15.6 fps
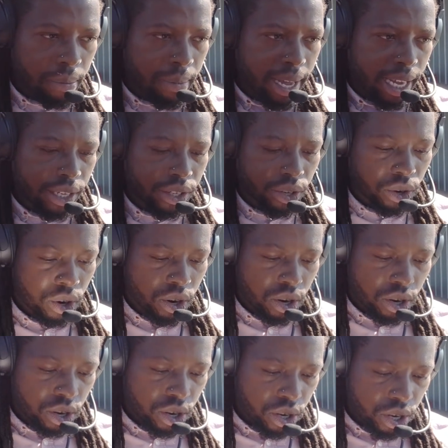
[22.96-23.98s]
Master
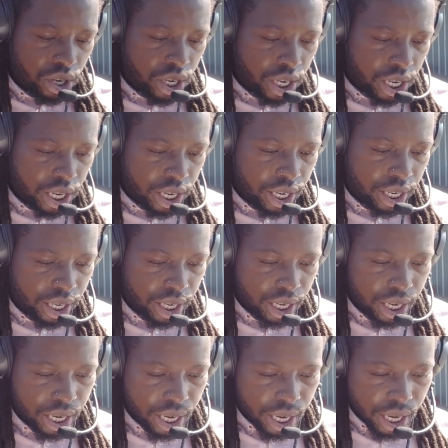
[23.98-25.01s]
on.
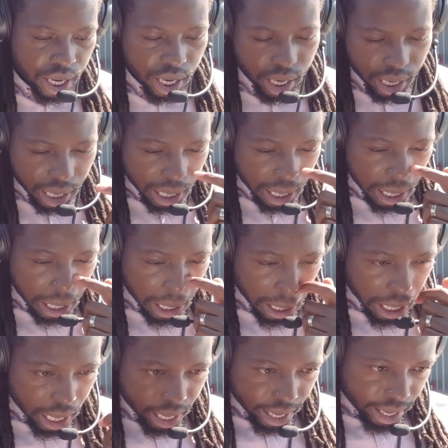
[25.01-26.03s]

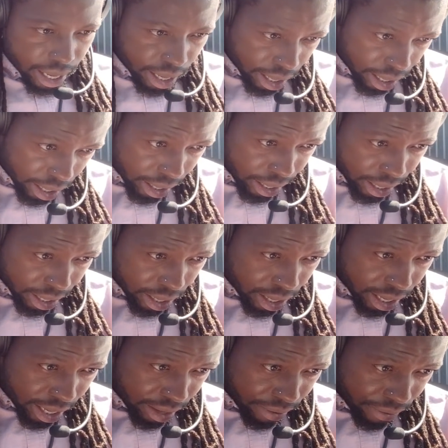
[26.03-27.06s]
Okay, get
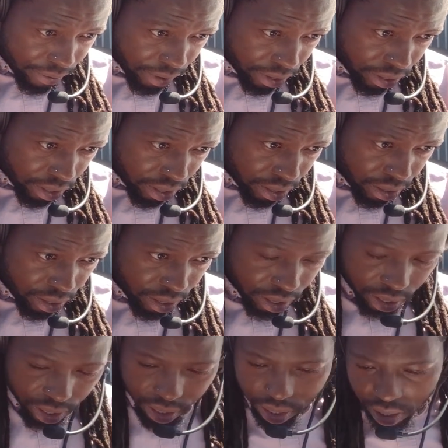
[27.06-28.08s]
our EFIS on.
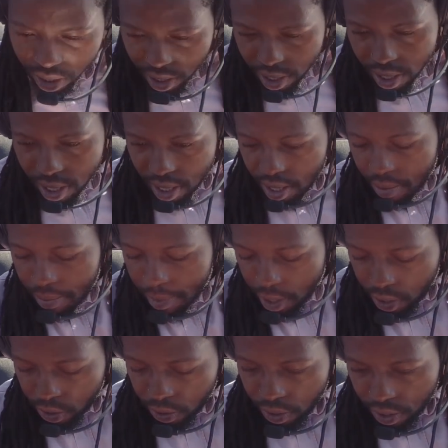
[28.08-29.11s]

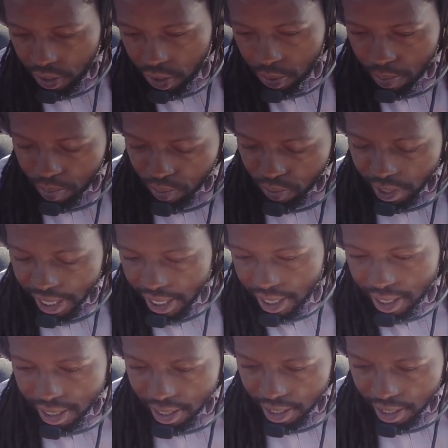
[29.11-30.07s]
Make sure this breaks.